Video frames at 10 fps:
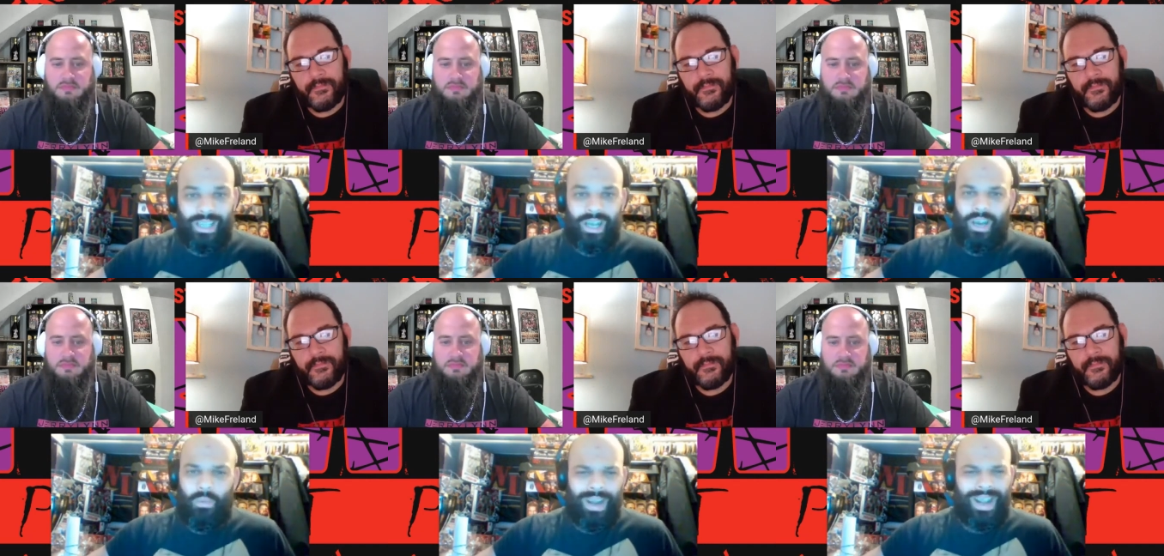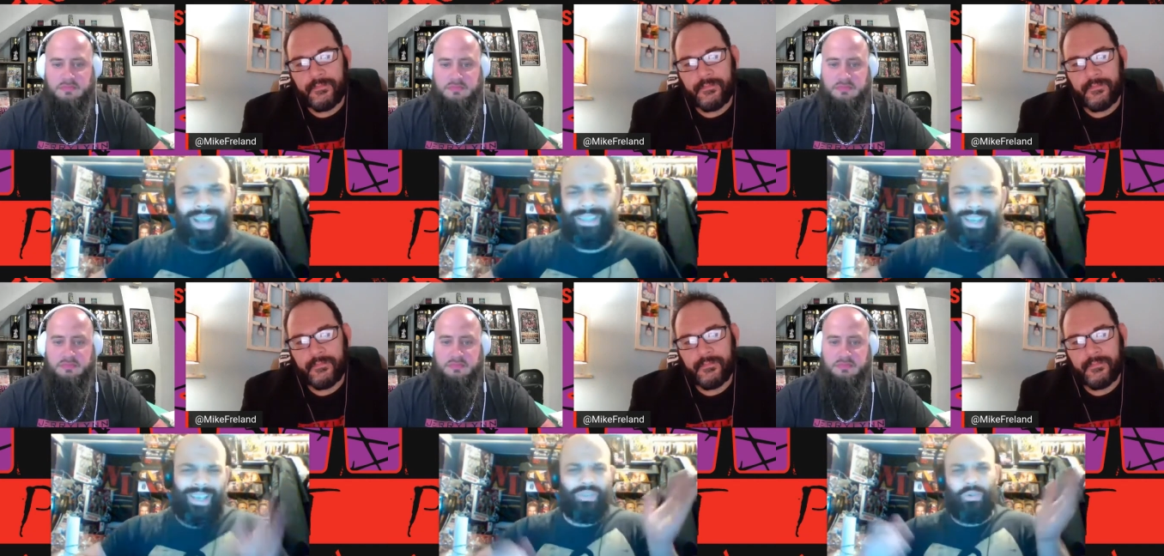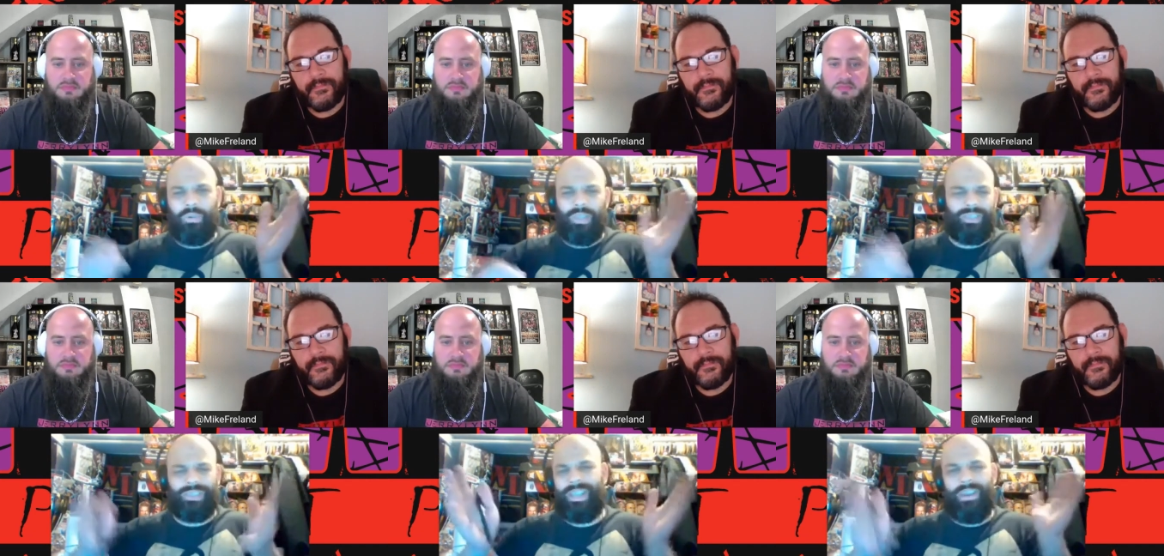Speaker 1: Uh, when I got into high school,
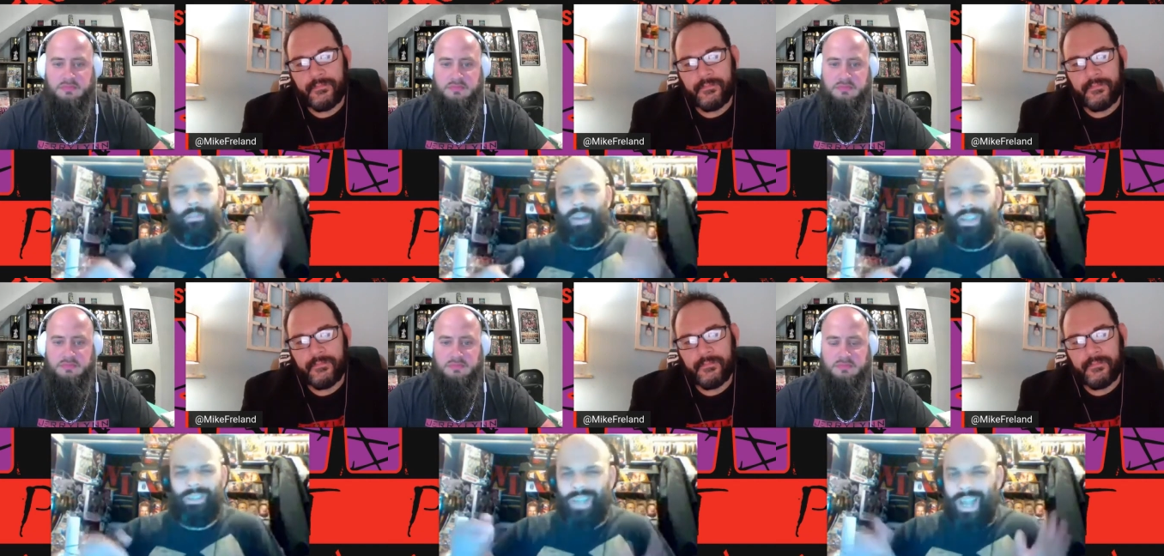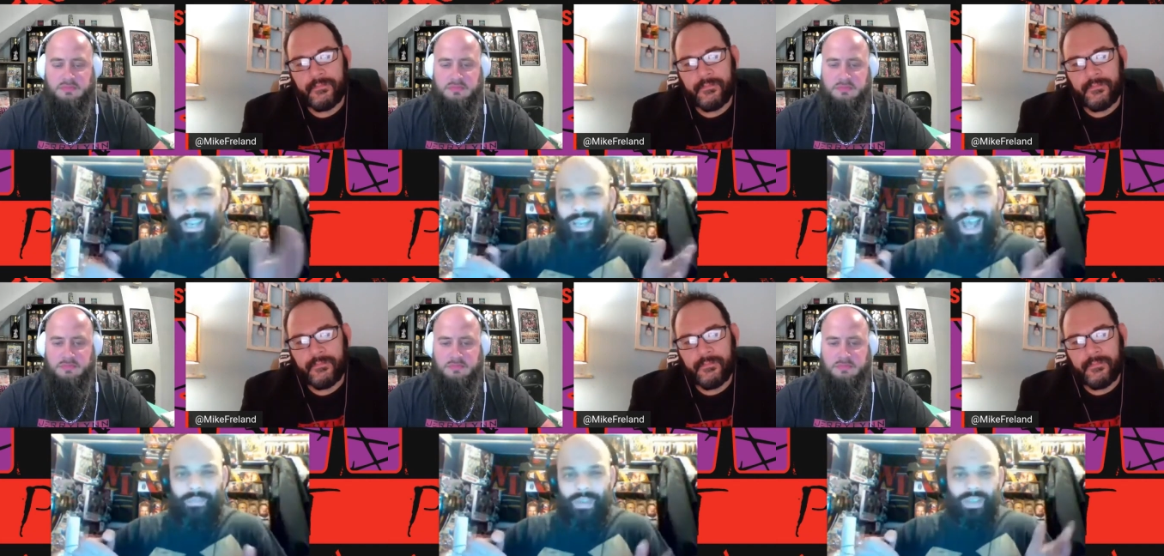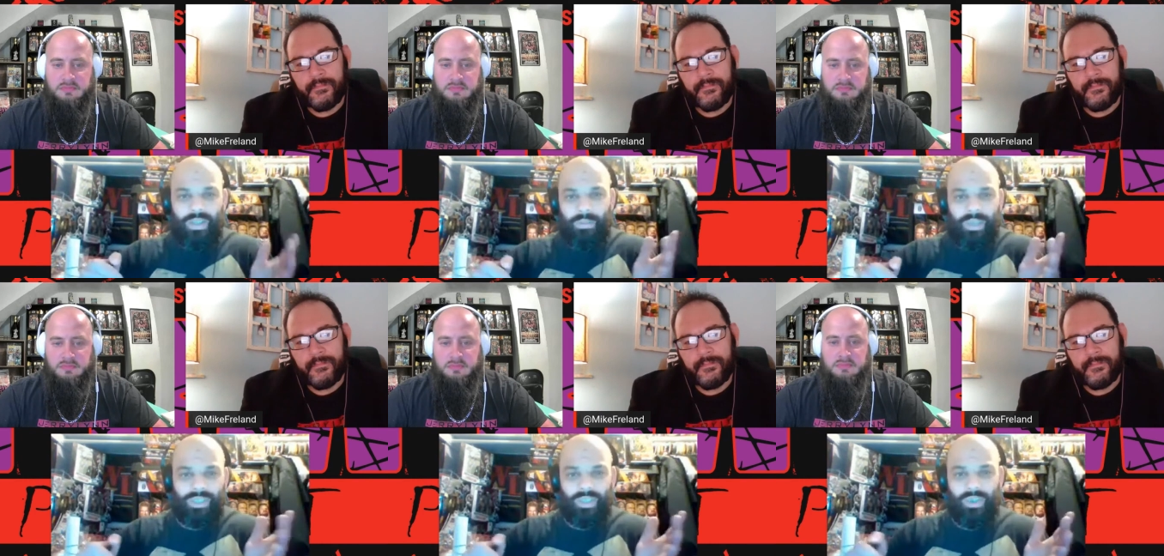just like everybody else, you kind of get out of it a little bit
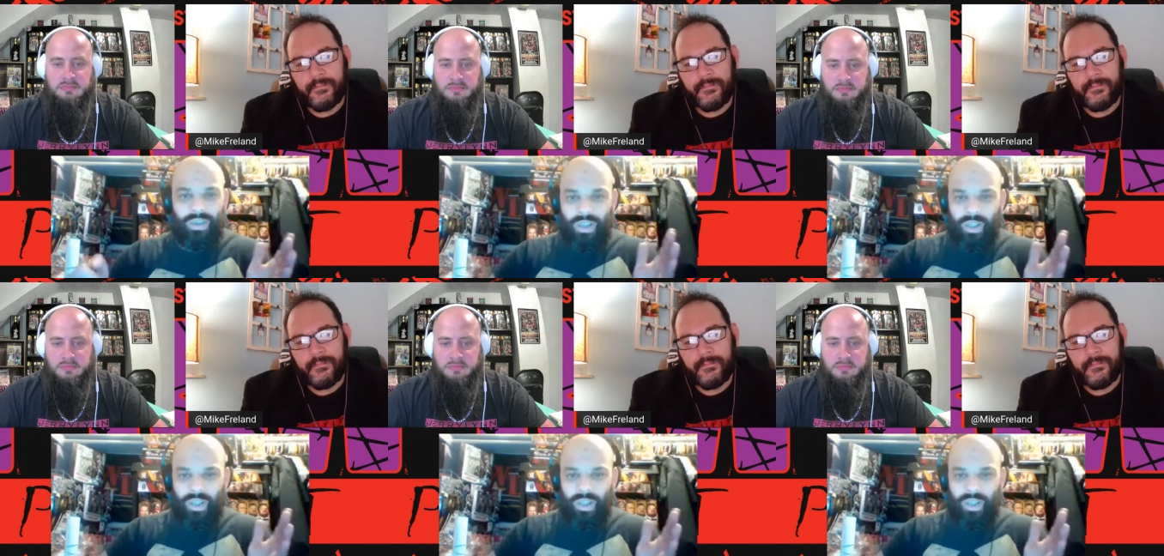because you're